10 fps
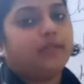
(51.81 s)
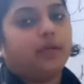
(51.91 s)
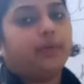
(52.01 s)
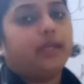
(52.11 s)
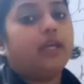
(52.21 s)

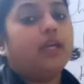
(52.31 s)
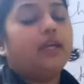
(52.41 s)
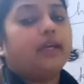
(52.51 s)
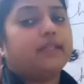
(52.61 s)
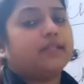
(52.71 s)
Okay,
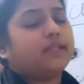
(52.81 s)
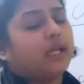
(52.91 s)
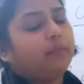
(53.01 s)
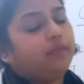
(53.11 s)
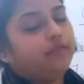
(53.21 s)
it's a
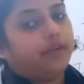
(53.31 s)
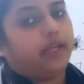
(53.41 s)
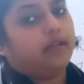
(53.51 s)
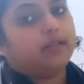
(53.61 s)
type of grain.